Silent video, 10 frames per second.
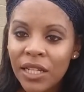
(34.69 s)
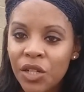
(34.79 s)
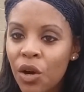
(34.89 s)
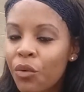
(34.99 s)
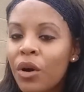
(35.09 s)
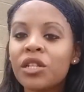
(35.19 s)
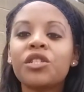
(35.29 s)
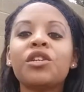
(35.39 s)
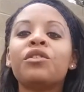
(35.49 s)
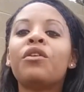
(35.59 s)
don't want
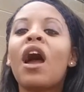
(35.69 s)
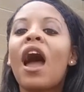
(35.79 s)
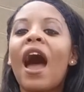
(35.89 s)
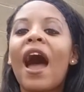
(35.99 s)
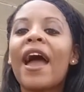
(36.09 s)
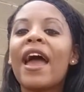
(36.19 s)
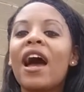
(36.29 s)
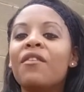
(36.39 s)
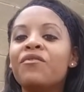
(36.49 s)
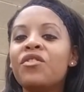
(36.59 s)
to. I
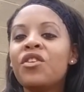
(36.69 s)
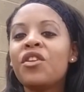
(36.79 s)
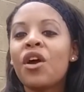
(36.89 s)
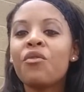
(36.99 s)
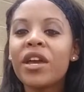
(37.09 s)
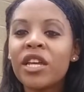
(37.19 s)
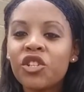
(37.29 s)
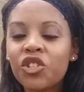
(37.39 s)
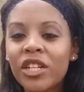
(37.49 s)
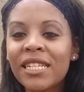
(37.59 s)
have no
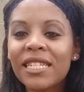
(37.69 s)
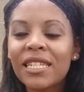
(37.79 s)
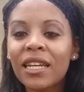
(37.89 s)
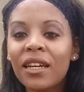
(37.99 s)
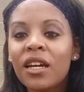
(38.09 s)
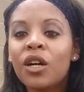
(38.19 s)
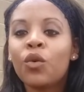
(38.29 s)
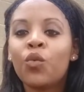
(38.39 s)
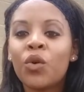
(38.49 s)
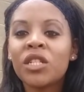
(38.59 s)
interest
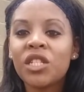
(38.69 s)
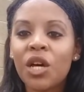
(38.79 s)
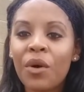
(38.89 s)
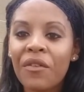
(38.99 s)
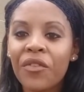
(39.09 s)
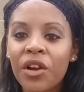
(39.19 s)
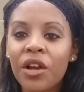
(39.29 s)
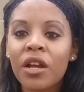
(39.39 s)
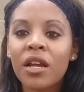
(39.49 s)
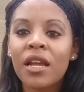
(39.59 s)
whatsoever
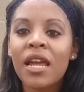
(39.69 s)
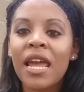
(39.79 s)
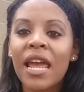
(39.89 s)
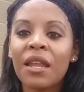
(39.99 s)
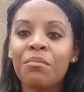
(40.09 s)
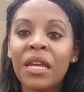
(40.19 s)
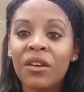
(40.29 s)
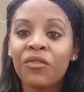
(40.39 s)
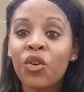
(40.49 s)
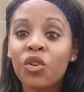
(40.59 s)
in
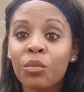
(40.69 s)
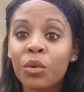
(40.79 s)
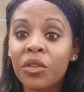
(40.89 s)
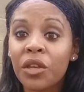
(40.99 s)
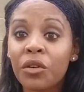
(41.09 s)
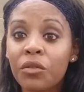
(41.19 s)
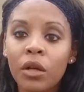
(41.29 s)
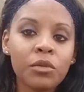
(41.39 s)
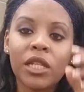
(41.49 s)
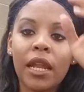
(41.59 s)
being vulnerable with you.
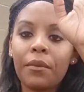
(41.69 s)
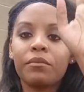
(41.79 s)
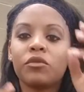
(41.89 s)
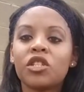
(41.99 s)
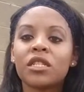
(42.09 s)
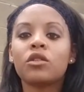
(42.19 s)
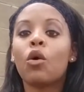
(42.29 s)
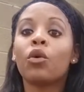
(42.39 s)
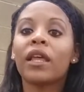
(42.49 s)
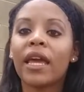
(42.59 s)
No, I'm just kidding. Just
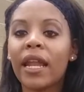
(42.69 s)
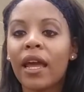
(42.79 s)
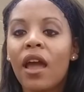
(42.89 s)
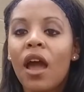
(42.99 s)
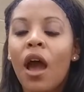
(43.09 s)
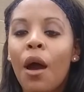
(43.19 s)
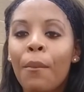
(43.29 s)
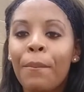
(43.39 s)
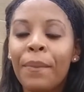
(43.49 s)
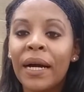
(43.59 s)
totally kidding.
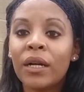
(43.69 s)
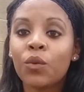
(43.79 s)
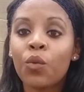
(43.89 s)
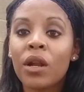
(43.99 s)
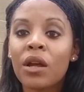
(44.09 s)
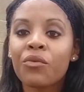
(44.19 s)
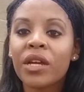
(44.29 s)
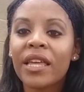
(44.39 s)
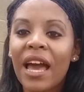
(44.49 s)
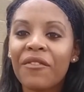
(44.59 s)
But what I
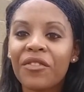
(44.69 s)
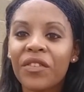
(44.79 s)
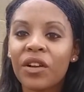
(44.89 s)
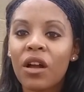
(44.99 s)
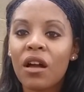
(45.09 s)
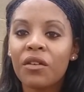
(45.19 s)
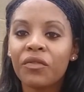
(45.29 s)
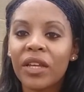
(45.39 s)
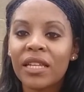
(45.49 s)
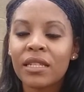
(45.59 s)
really have a fear of
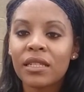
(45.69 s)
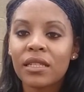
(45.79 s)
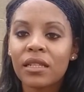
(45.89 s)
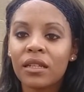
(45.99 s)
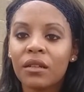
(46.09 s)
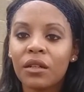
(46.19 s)
is